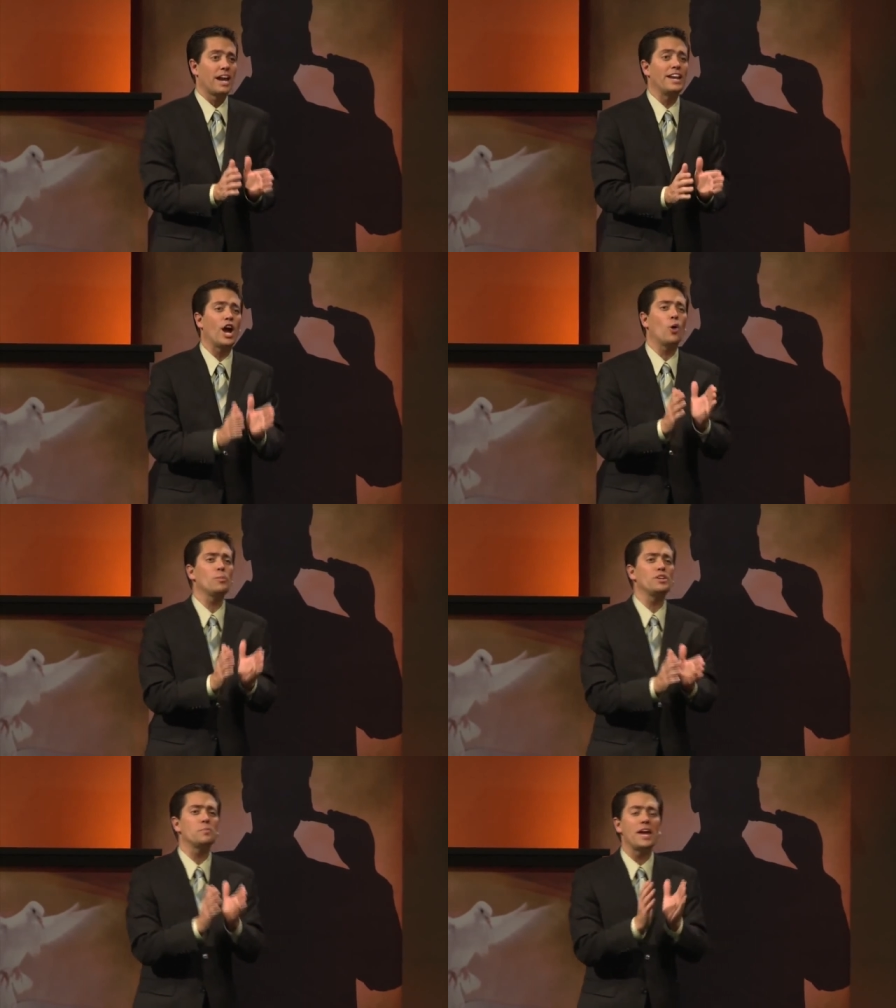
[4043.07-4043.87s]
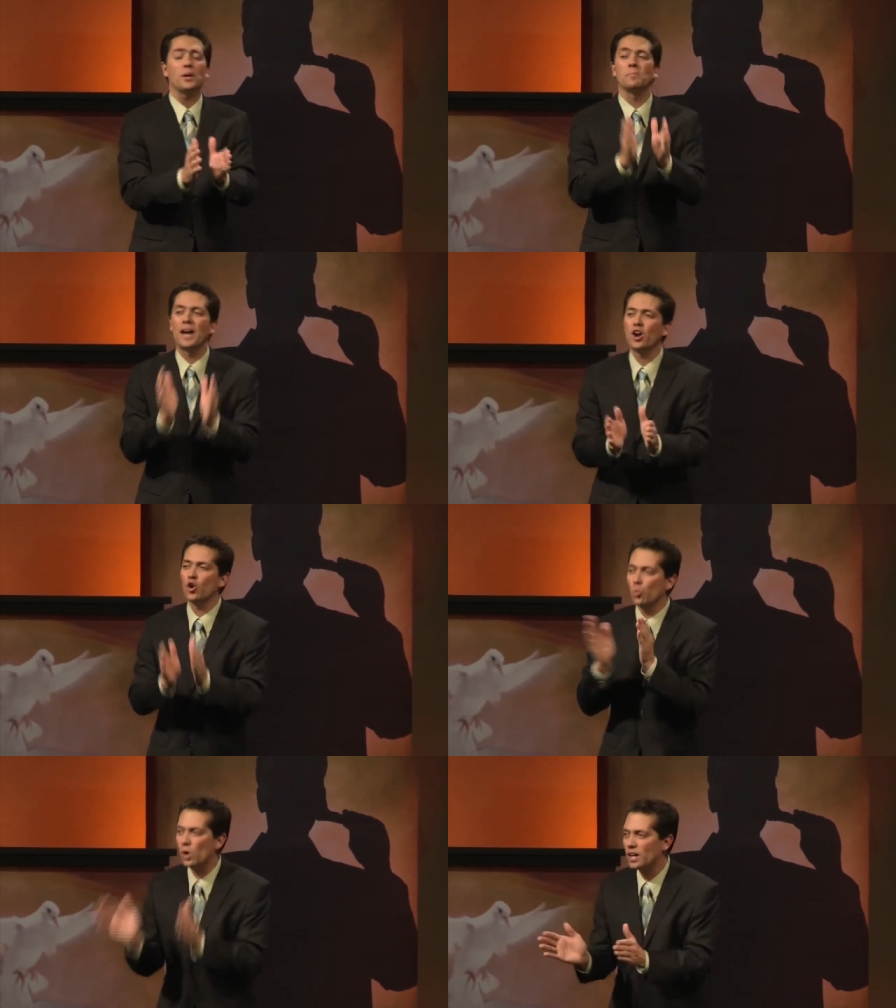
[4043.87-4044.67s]
and help me to make
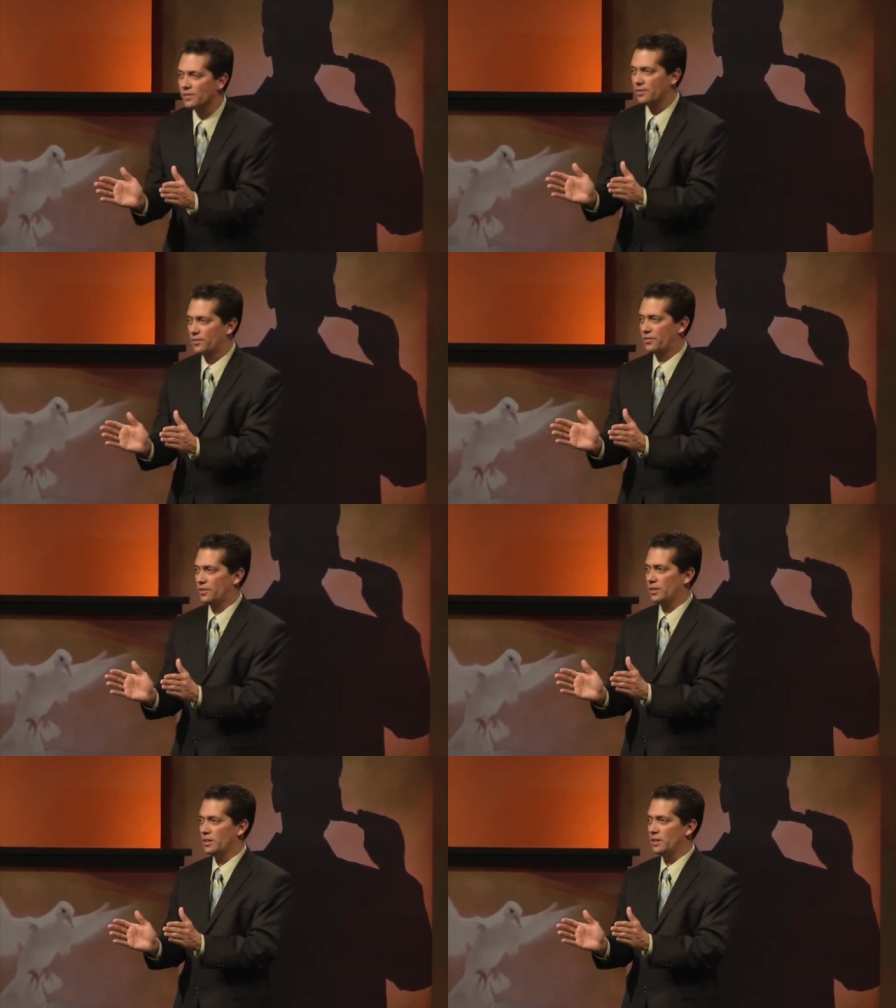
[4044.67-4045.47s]
better ones,